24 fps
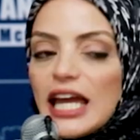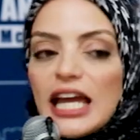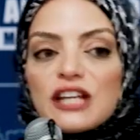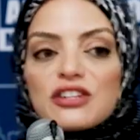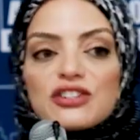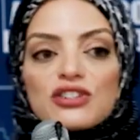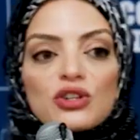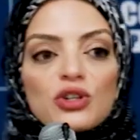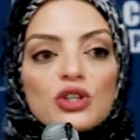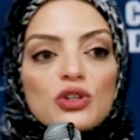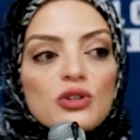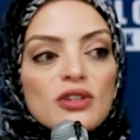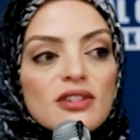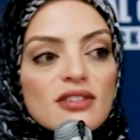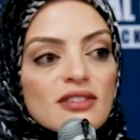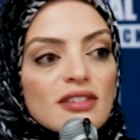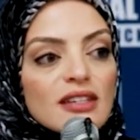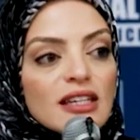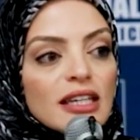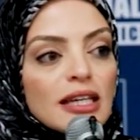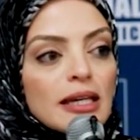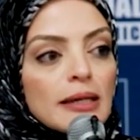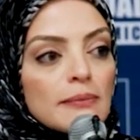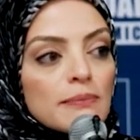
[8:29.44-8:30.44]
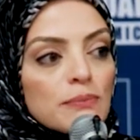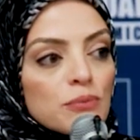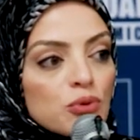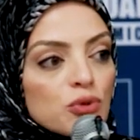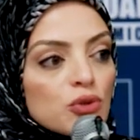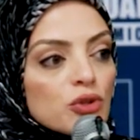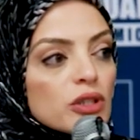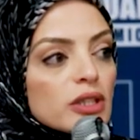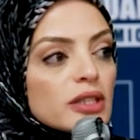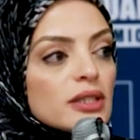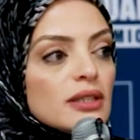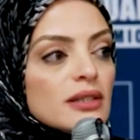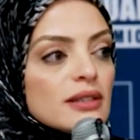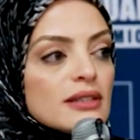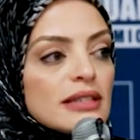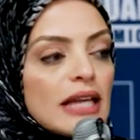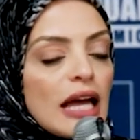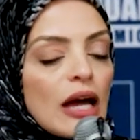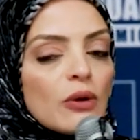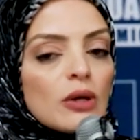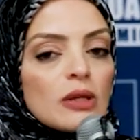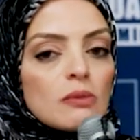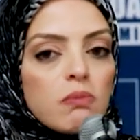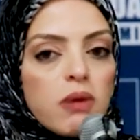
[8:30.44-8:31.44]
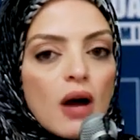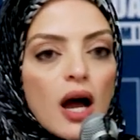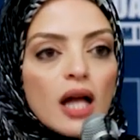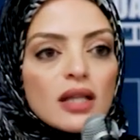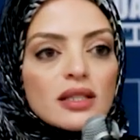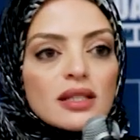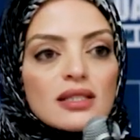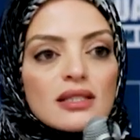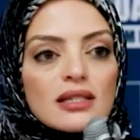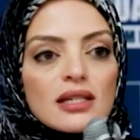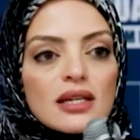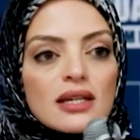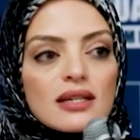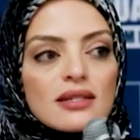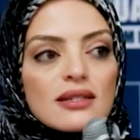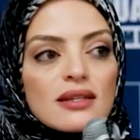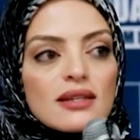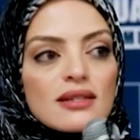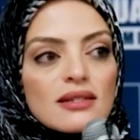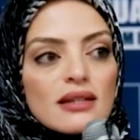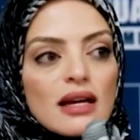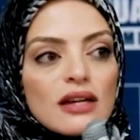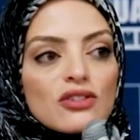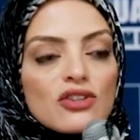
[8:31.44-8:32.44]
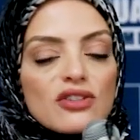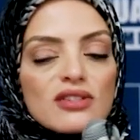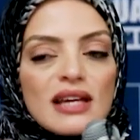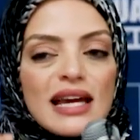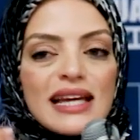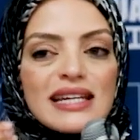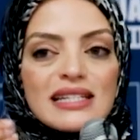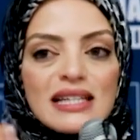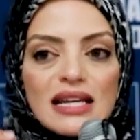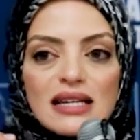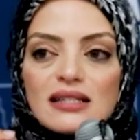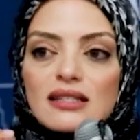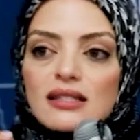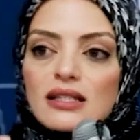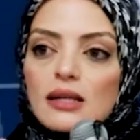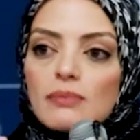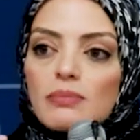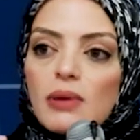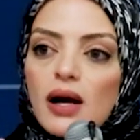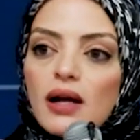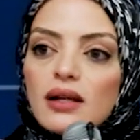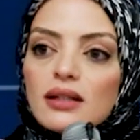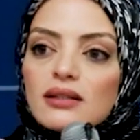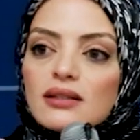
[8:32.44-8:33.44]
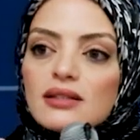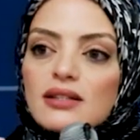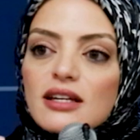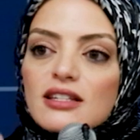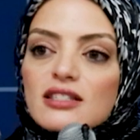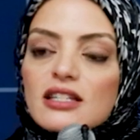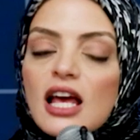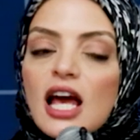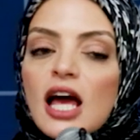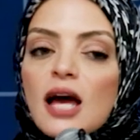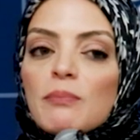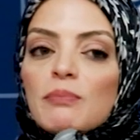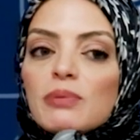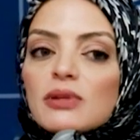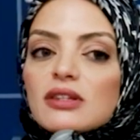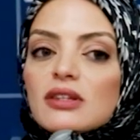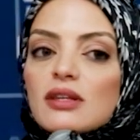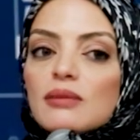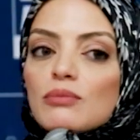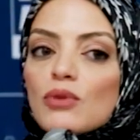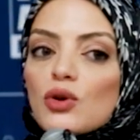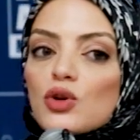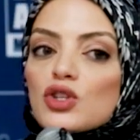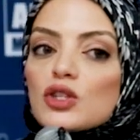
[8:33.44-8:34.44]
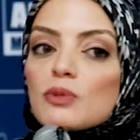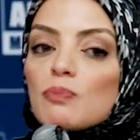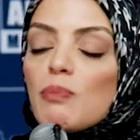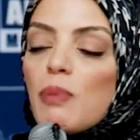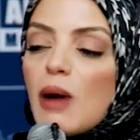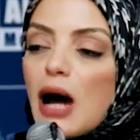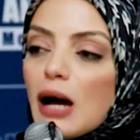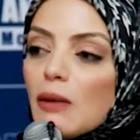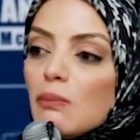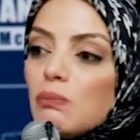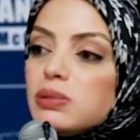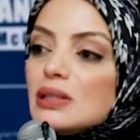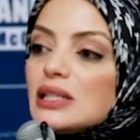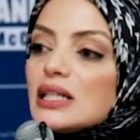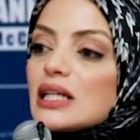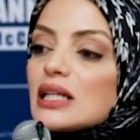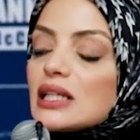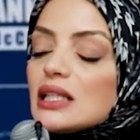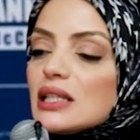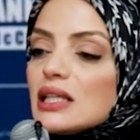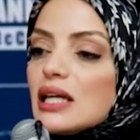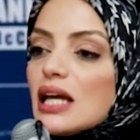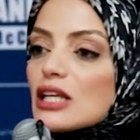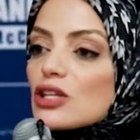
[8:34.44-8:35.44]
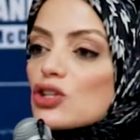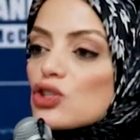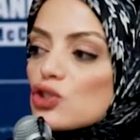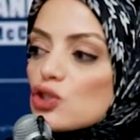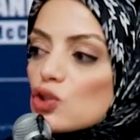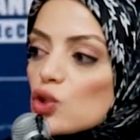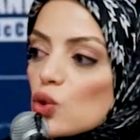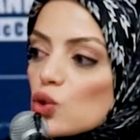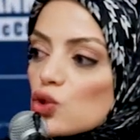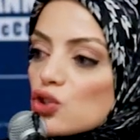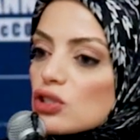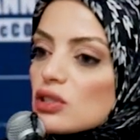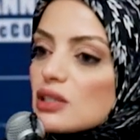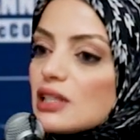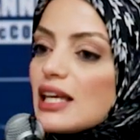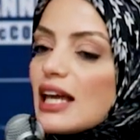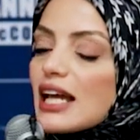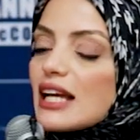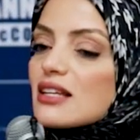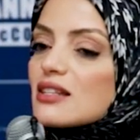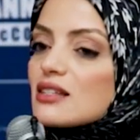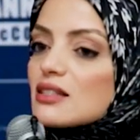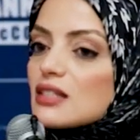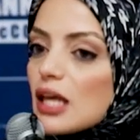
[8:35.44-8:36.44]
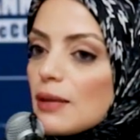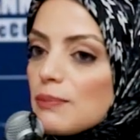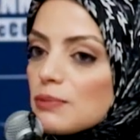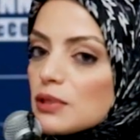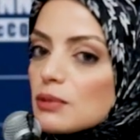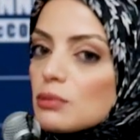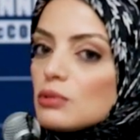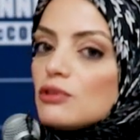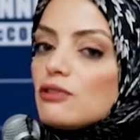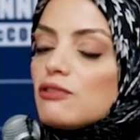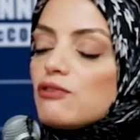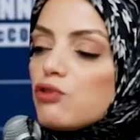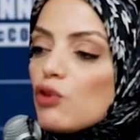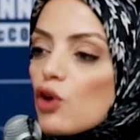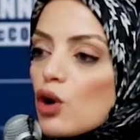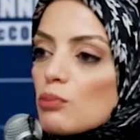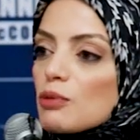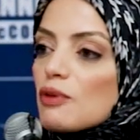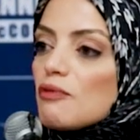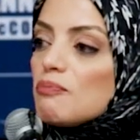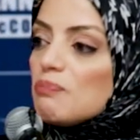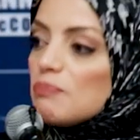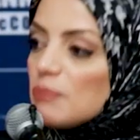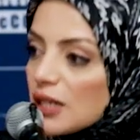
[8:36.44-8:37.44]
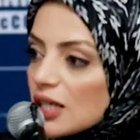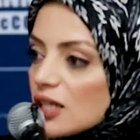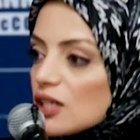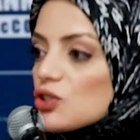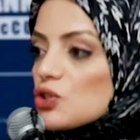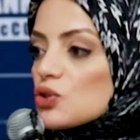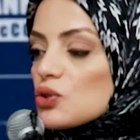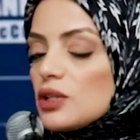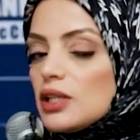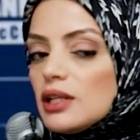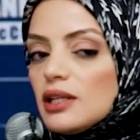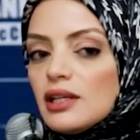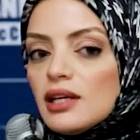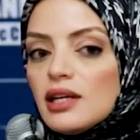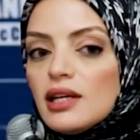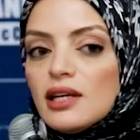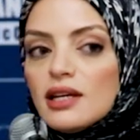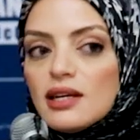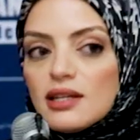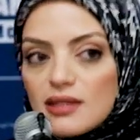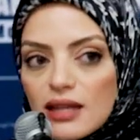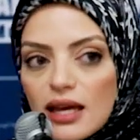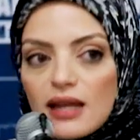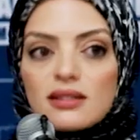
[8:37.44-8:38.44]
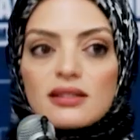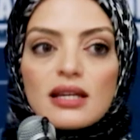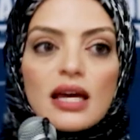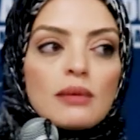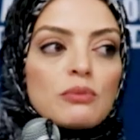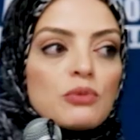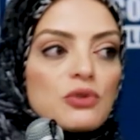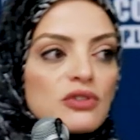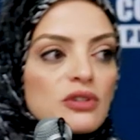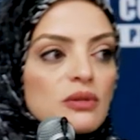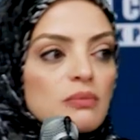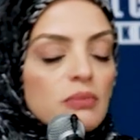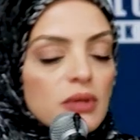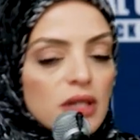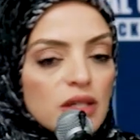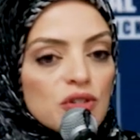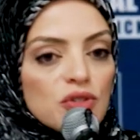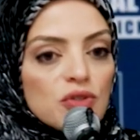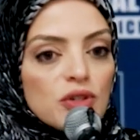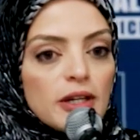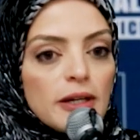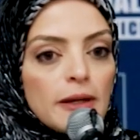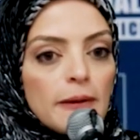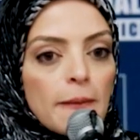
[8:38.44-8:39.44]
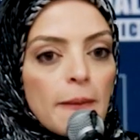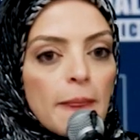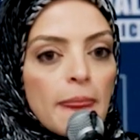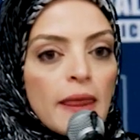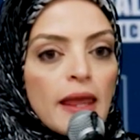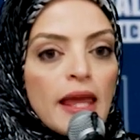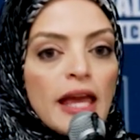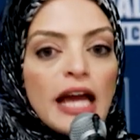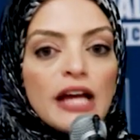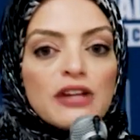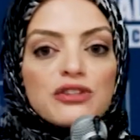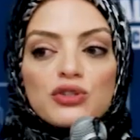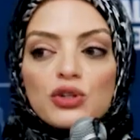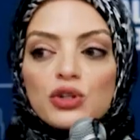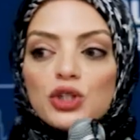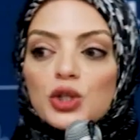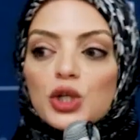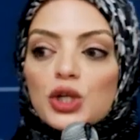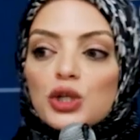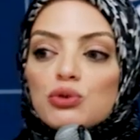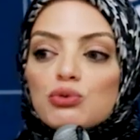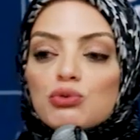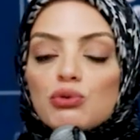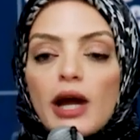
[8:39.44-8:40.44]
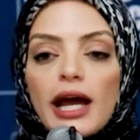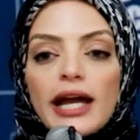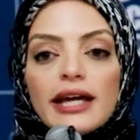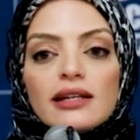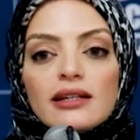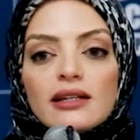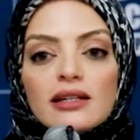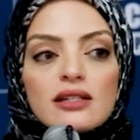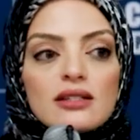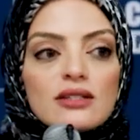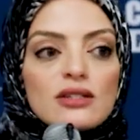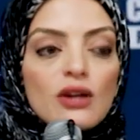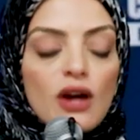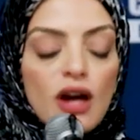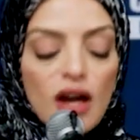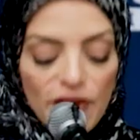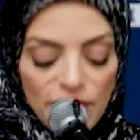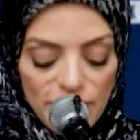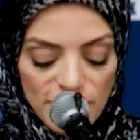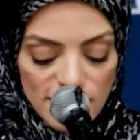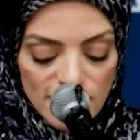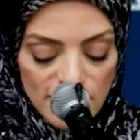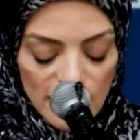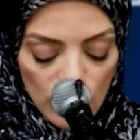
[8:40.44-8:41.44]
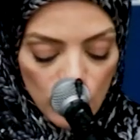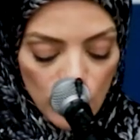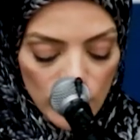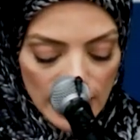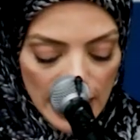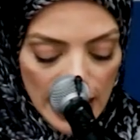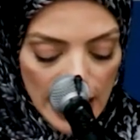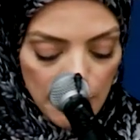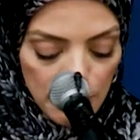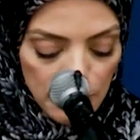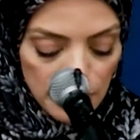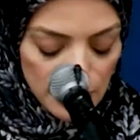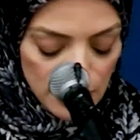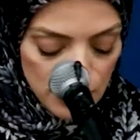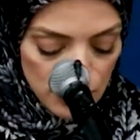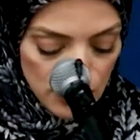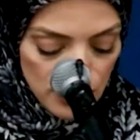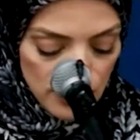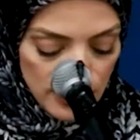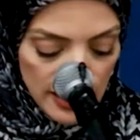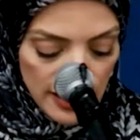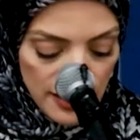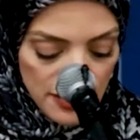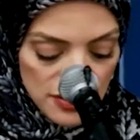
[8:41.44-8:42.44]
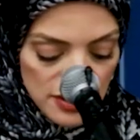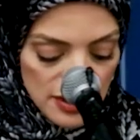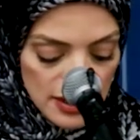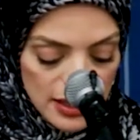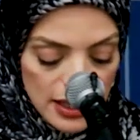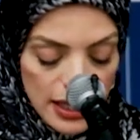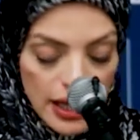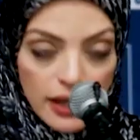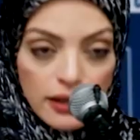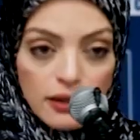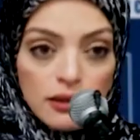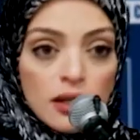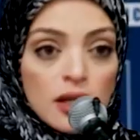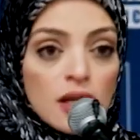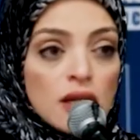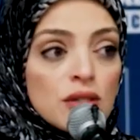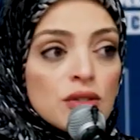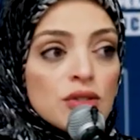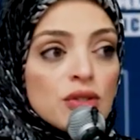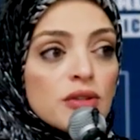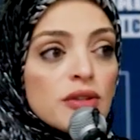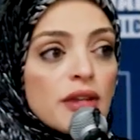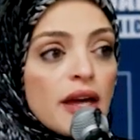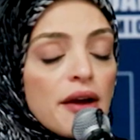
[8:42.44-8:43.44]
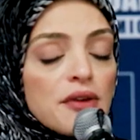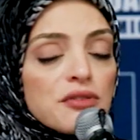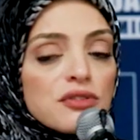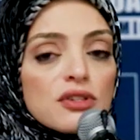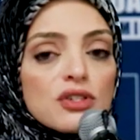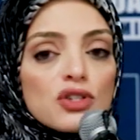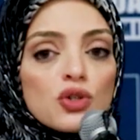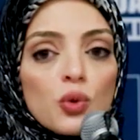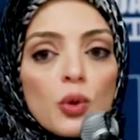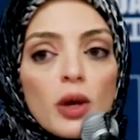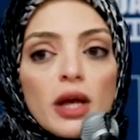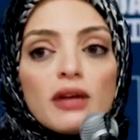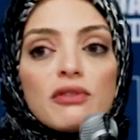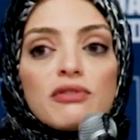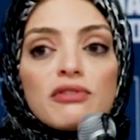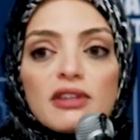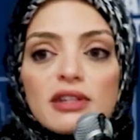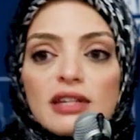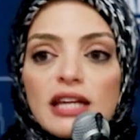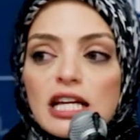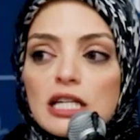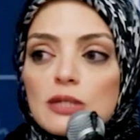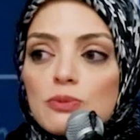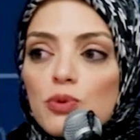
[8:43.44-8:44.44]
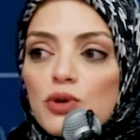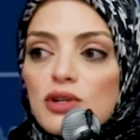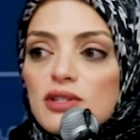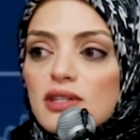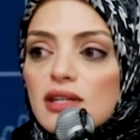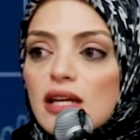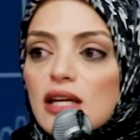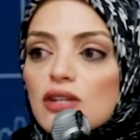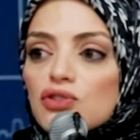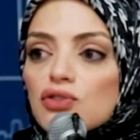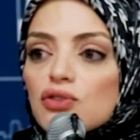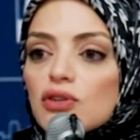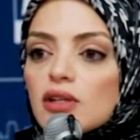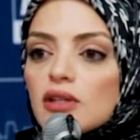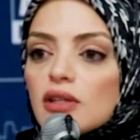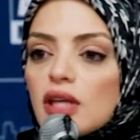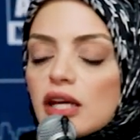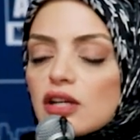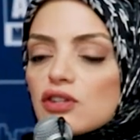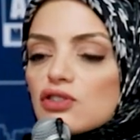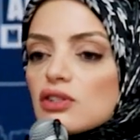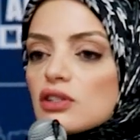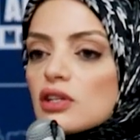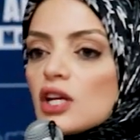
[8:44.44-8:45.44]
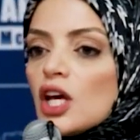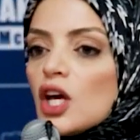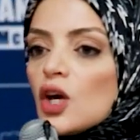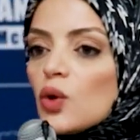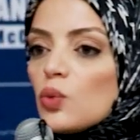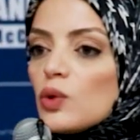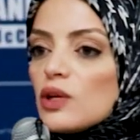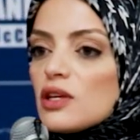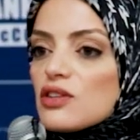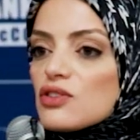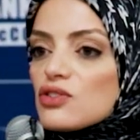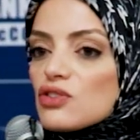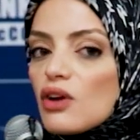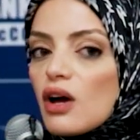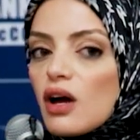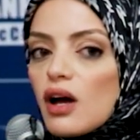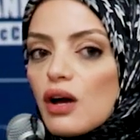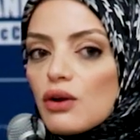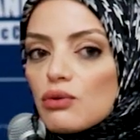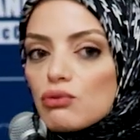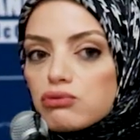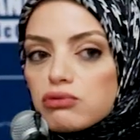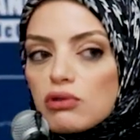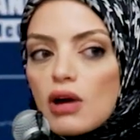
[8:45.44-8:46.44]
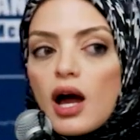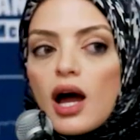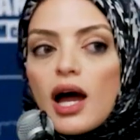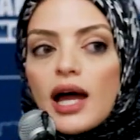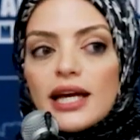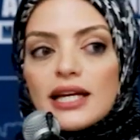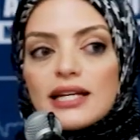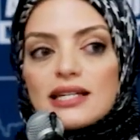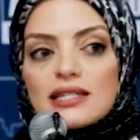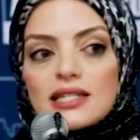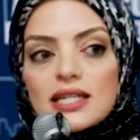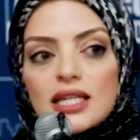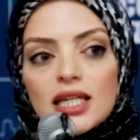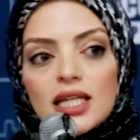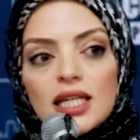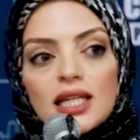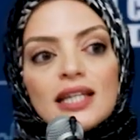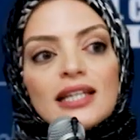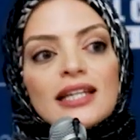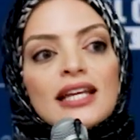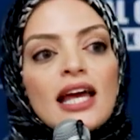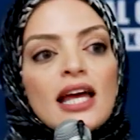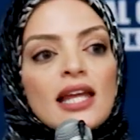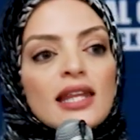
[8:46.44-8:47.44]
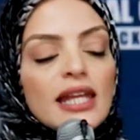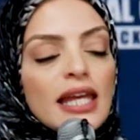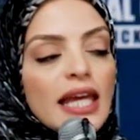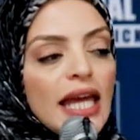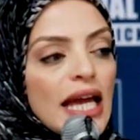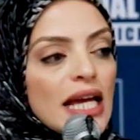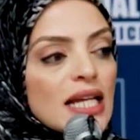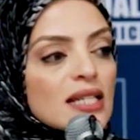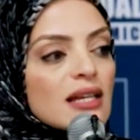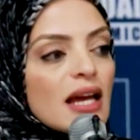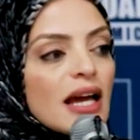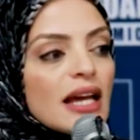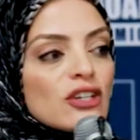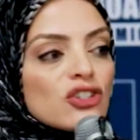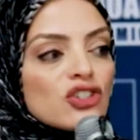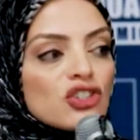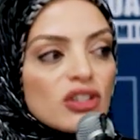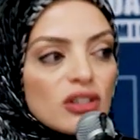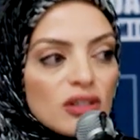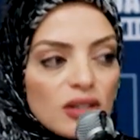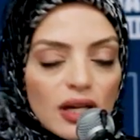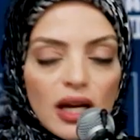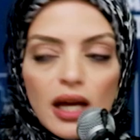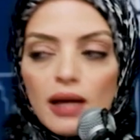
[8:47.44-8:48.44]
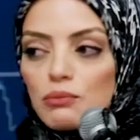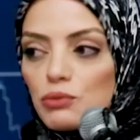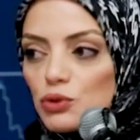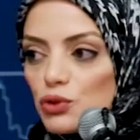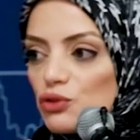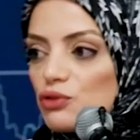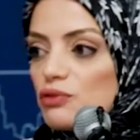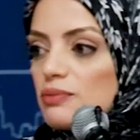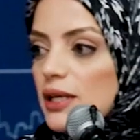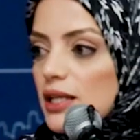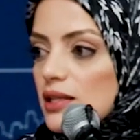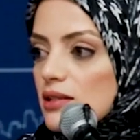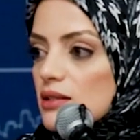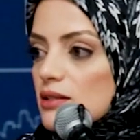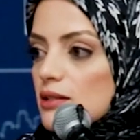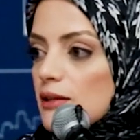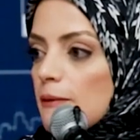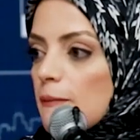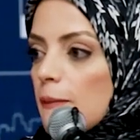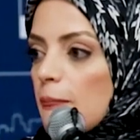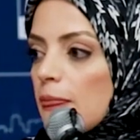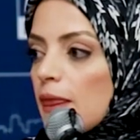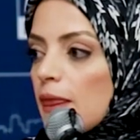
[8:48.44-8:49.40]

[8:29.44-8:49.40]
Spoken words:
And so you see embroiled now in politics is not just identity politics, but the most publicly and socially acceptable form of bigotry is anti-Muslim bigotry. And so you could ride it into office like what happened in 2010. 2012, the next presidential election, we saw a rise in the anti-Sharia movement.